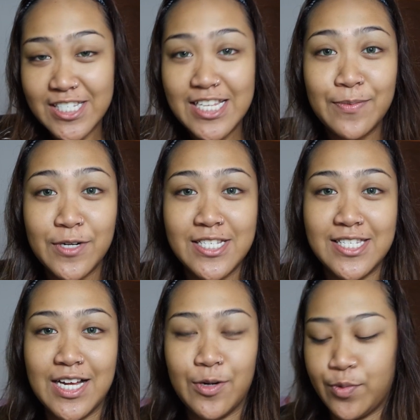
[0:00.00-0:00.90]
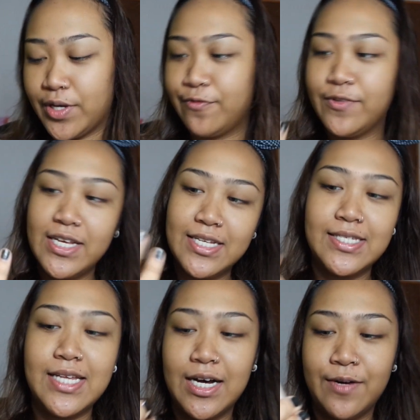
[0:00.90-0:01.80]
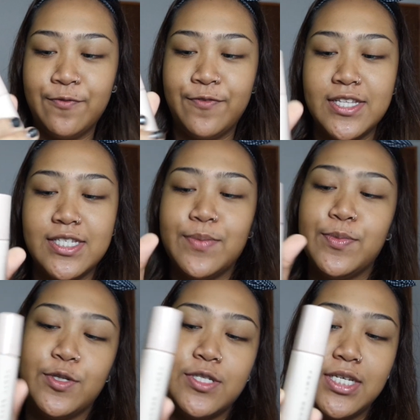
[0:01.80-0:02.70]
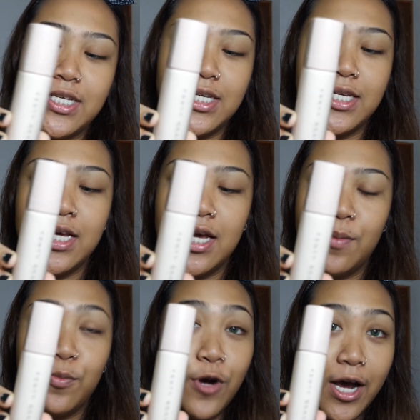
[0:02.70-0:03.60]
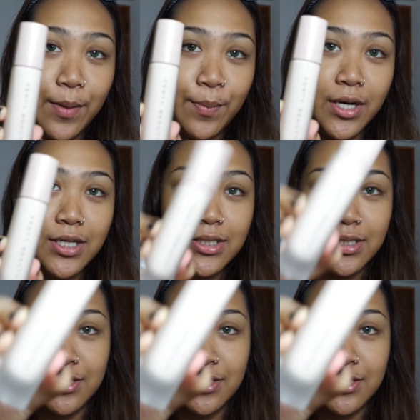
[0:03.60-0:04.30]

firstly, I'm gonna start with this Fenty Beauty primer.